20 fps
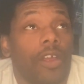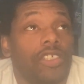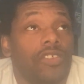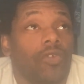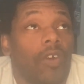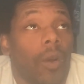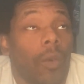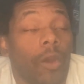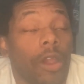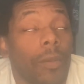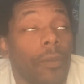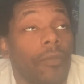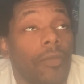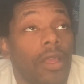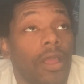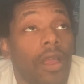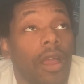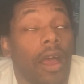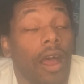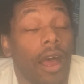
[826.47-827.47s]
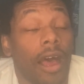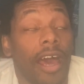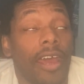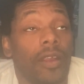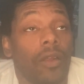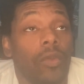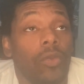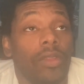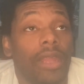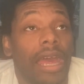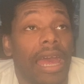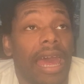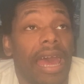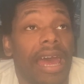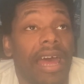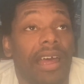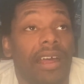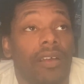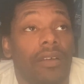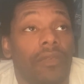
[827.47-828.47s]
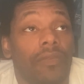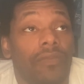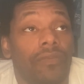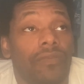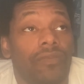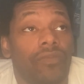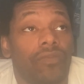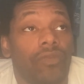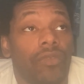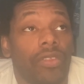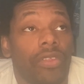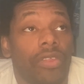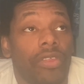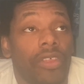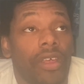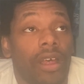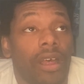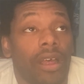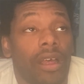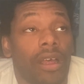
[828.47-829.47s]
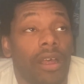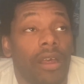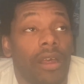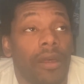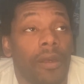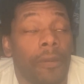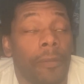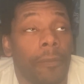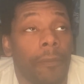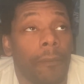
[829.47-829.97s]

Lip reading: is the wrong word. I don't have the...